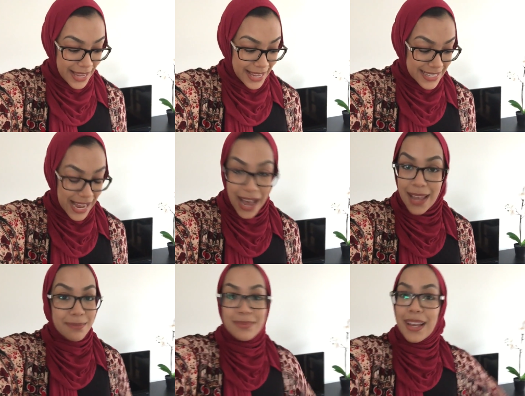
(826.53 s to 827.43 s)
and
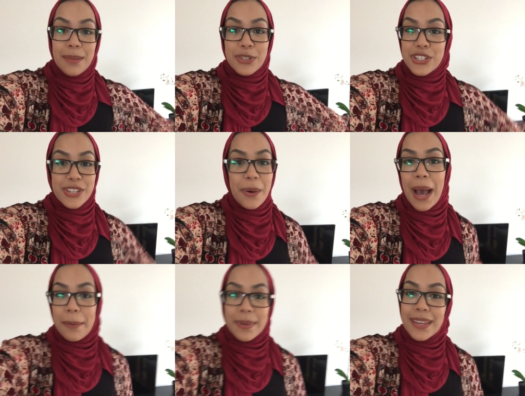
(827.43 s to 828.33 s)
I'm just so
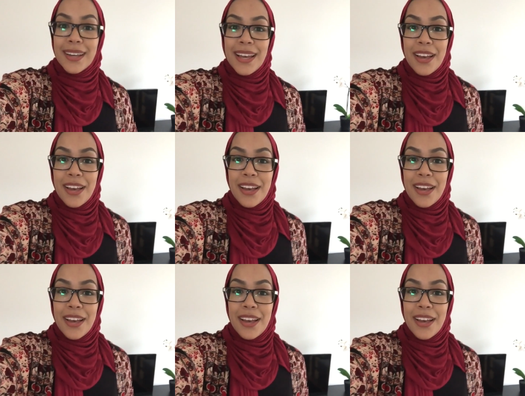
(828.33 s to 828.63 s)
happy